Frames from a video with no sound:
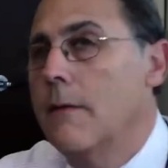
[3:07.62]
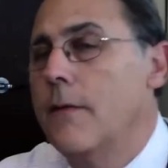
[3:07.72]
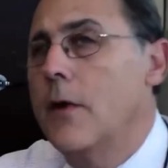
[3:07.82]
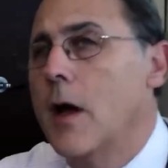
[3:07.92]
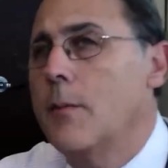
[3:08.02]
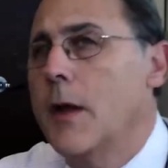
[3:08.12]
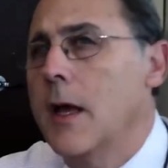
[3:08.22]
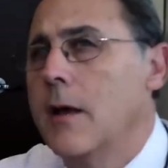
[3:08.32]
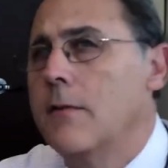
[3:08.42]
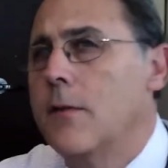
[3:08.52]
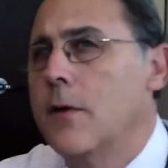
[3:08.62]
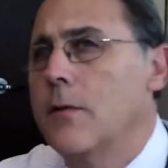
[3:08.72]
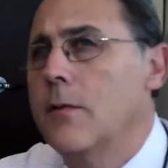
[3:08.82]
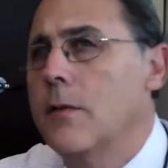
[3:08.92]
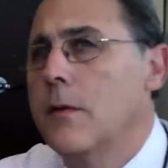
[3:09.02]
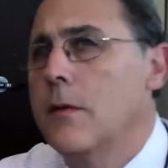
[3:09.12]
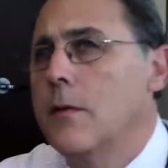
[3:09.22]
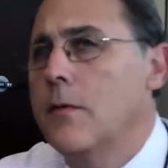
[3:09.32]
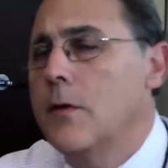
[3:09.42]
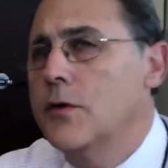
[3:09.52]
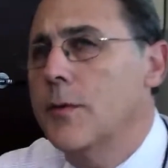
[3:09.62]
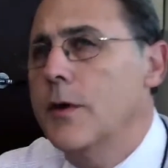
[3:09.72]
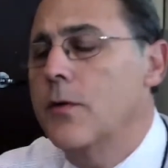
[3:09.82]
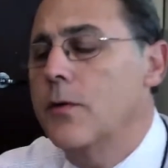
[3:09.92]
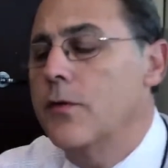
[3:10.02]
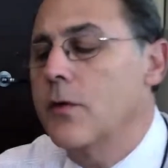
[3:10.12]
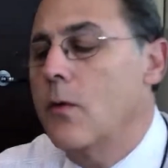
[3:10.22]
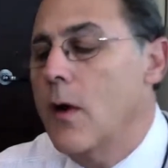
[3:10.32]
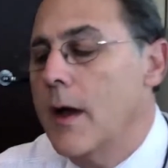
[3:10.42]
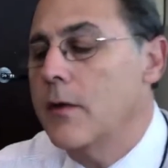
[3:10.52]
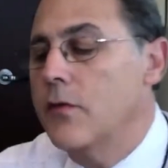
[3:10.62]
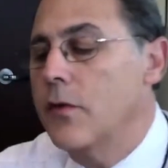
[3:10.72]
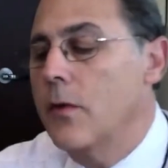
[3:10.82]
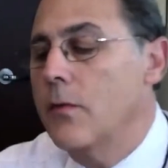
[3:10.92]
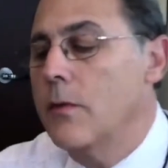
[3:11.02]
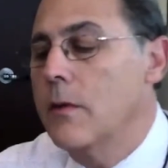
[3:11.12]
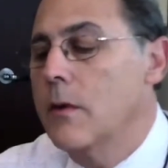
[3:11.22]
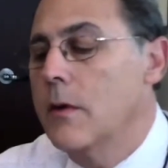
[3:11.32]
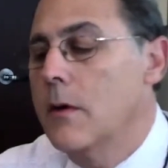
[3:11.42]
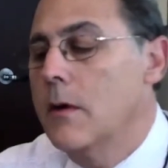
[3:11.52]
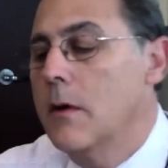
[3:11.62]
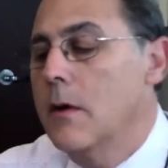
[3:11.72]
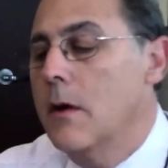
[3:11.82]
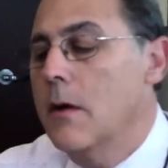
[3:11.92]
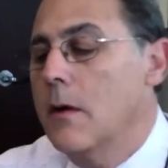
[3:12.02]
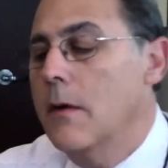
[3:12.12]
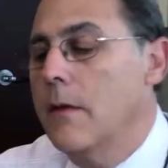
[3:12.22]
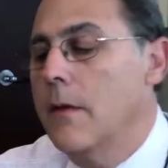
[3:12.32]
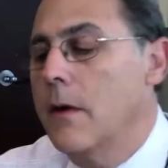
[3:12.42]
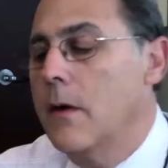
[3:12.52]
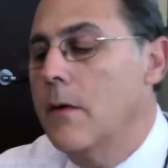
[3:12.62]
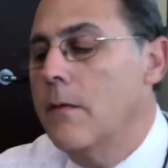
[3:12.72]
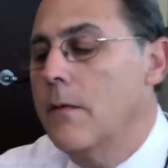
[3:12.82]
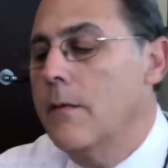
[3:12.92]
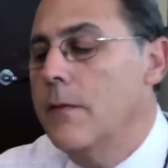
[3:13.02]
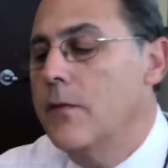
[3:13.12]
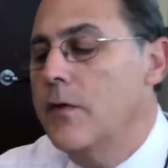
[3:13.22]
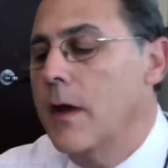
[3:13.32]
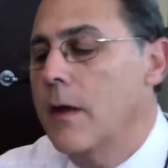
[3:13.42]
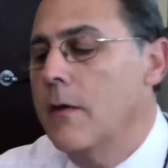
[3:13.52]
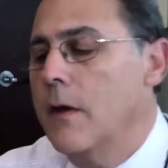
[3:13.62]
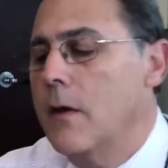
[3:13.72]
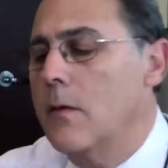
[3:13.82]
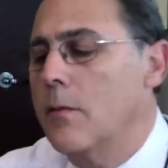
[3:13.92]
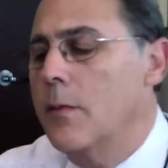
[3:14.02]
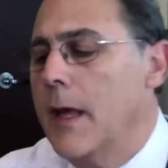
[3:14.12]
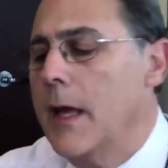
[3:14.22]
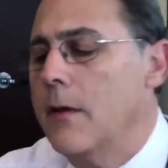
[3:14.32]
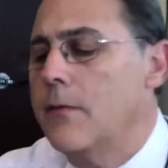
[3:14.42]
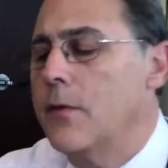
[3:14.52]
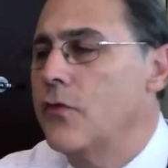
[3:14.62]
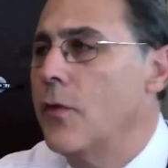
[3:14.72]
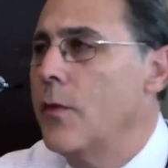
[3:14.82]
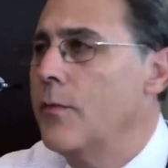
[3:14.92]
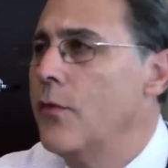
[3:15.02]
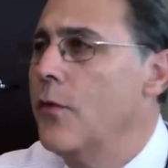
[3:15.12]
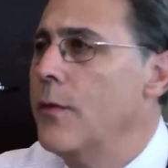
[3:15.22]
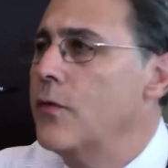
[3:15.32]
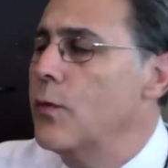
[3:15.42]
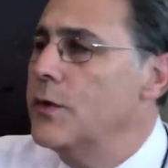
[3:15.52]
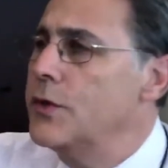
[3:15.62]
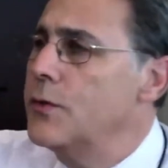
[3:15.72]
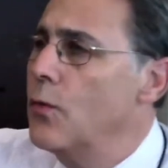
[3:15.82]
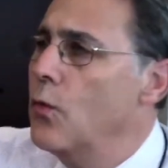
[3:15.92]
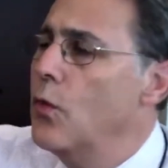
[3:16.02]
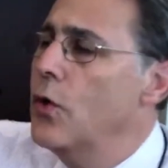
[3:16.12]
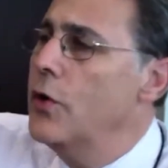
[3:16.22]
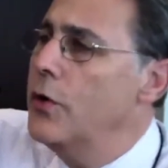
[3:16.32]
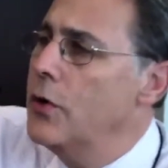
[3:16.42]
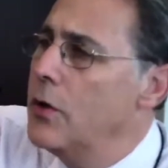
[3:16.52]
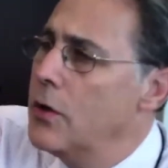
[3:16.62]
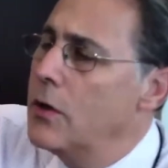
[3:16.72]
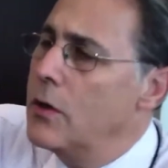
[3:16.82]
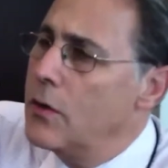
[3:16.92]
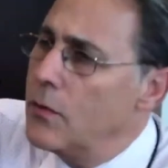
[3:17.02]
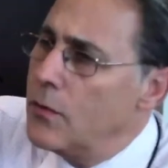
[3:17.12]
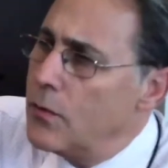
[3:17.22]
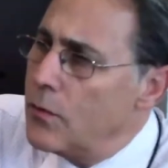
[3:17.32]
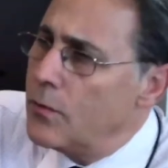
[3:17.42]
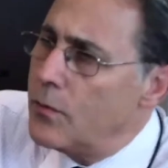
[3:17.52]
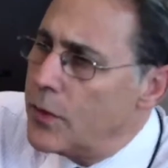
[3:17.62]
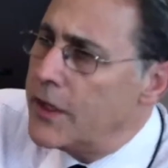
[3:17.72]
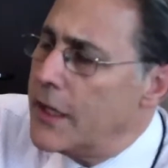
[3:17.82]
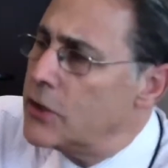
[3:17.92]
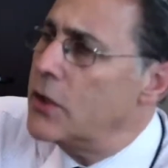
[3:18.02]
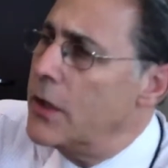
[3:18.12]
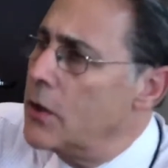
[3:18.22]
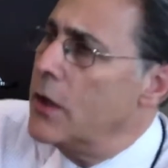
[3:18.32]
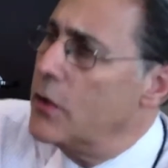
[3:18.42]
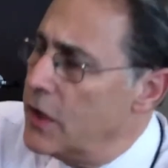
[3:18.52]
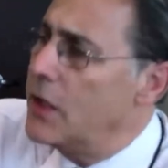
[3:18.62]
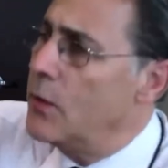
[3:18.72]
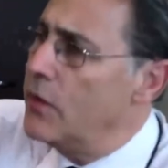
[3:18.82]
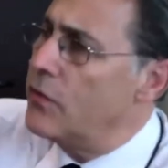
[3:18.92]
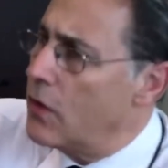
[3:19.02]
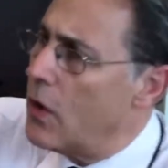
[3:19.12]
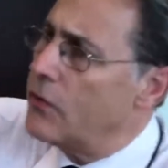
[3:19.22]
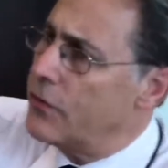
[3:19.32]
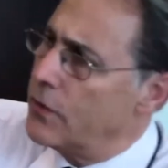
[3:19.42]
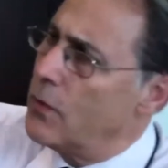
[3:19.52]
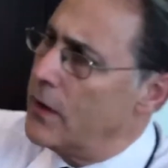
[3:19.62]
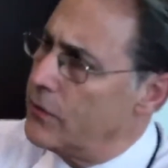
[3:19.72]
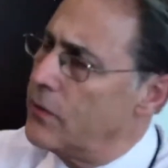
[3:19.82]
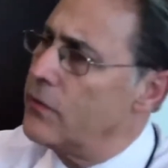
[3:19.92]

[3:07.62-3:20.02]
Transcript: they're not paying for contributing towards the quiet zone. They're saying they'll pay for some improvements which would potentially decrease the cost of quiet zones.